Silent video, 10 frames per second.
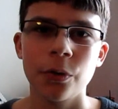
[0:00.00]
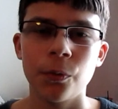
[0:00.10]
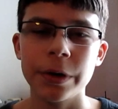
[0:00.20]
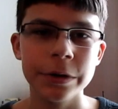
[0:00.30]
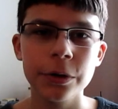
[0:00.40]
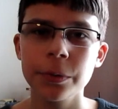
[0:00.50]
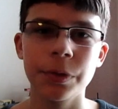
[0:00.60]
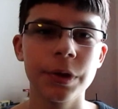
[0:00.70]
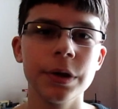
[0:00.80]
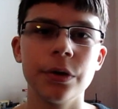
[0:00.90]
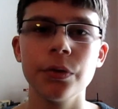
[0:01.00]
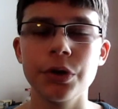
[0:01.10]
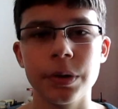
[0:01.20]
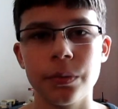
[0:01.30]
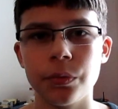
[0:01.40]
what you think
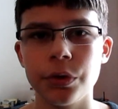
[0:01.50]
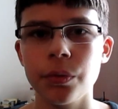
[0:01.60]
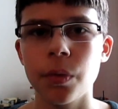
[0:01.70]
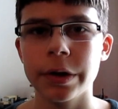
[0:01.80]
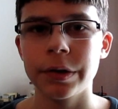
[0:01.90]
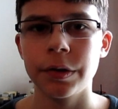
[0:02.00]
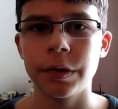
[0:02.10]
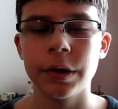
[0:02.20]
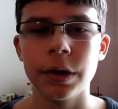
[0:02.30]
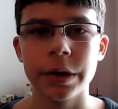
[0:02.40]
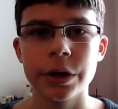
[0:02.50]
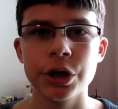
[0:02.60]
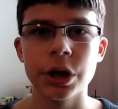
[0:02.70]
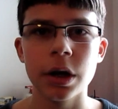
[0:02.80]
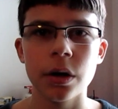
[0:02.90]
you want to see on the
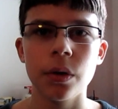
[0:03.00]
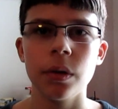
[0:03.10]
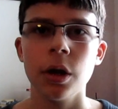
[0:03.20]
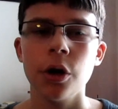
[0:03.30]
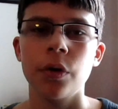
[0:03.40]
channel,